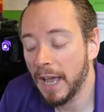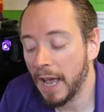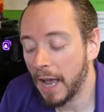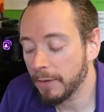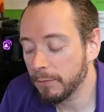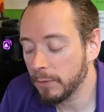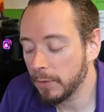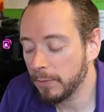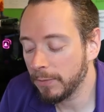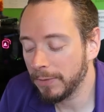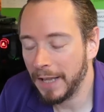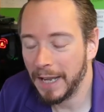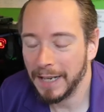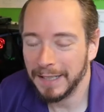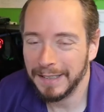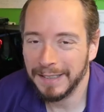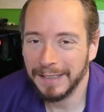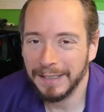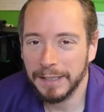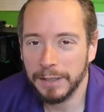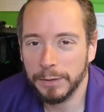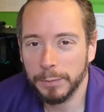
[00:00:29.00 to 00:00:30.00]
And
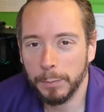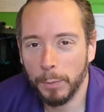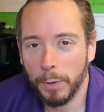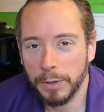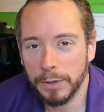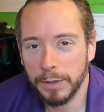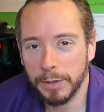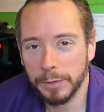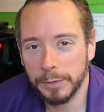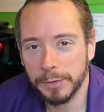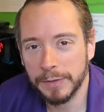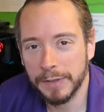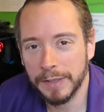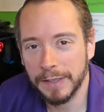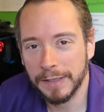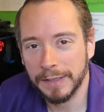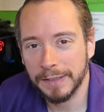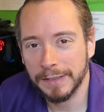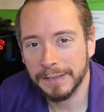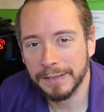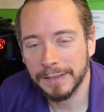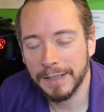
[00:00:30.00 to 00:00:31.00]
reflecting is one of those
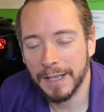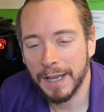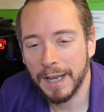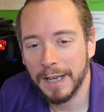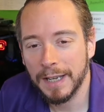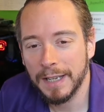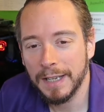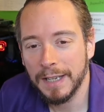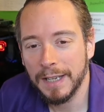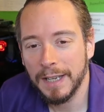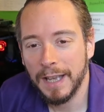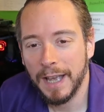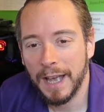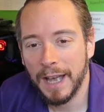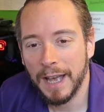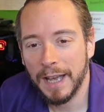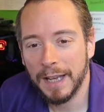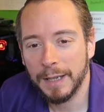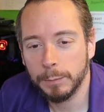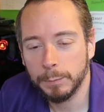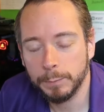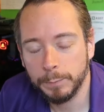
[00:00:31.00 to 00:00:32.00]
things that
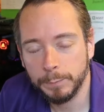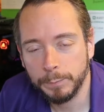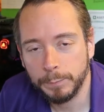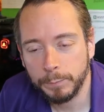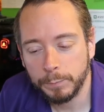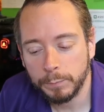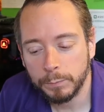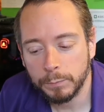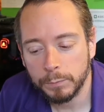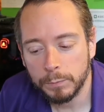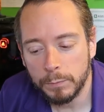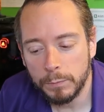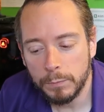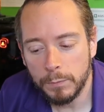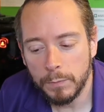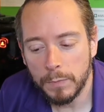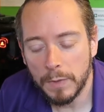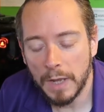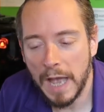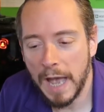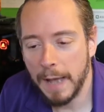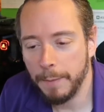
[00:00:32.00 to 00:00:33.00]
I'm
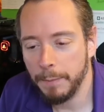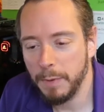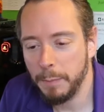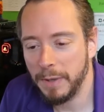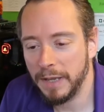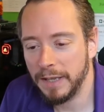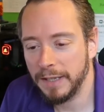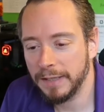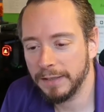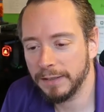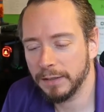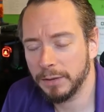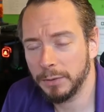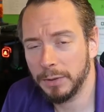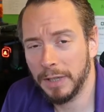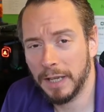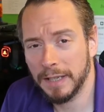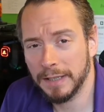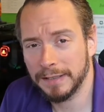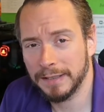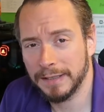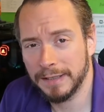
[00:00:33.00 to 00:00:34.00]
a person who
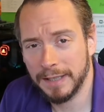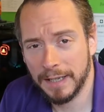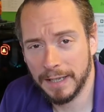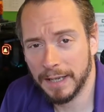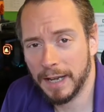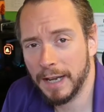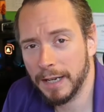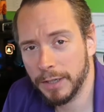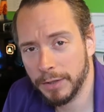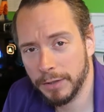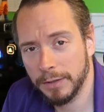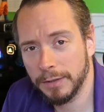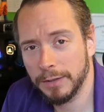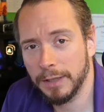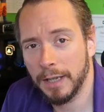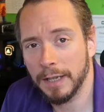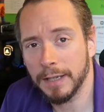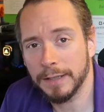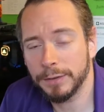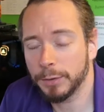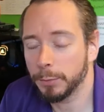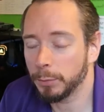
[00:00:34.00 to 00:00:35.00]
likes to take action,
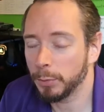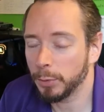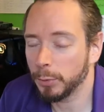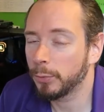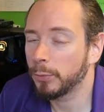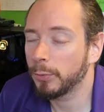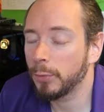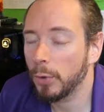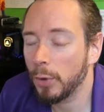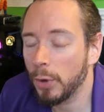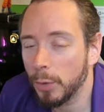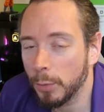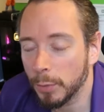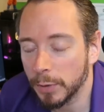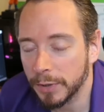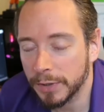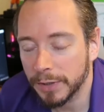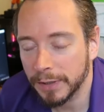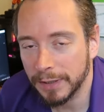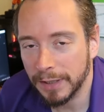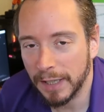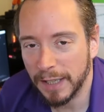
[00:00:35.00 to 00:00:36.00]
likes to move
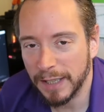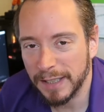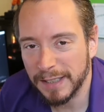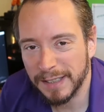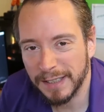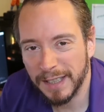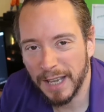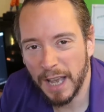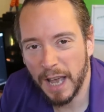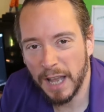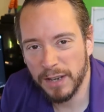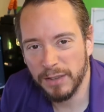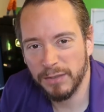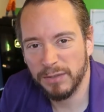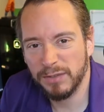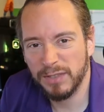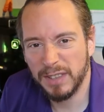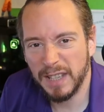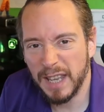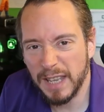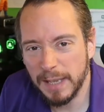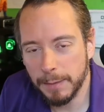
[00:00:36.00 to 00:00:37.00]
forward, and likes to kind
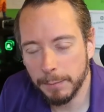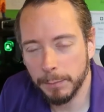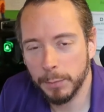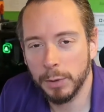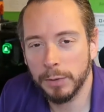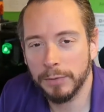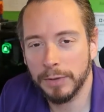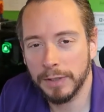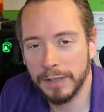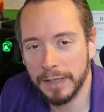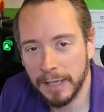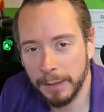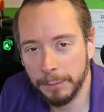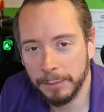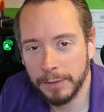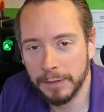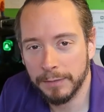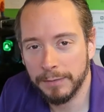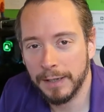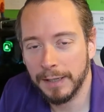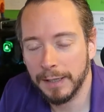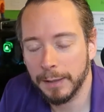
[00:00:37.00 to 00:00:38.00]
of keep moving, keep
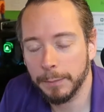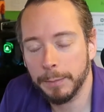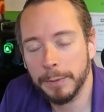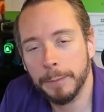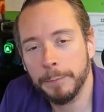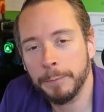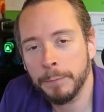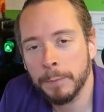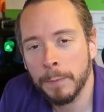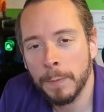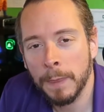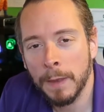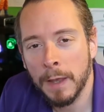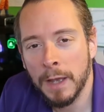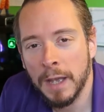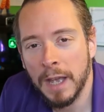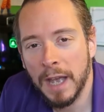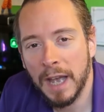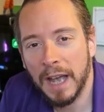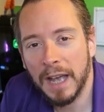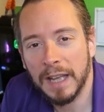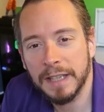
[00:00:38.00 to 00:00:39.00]
developing.
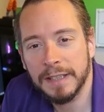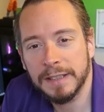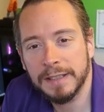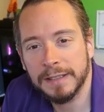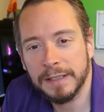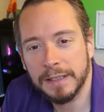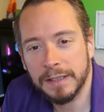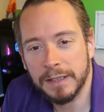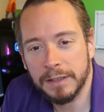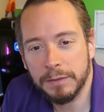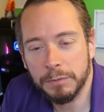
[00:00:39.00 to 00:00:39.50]
And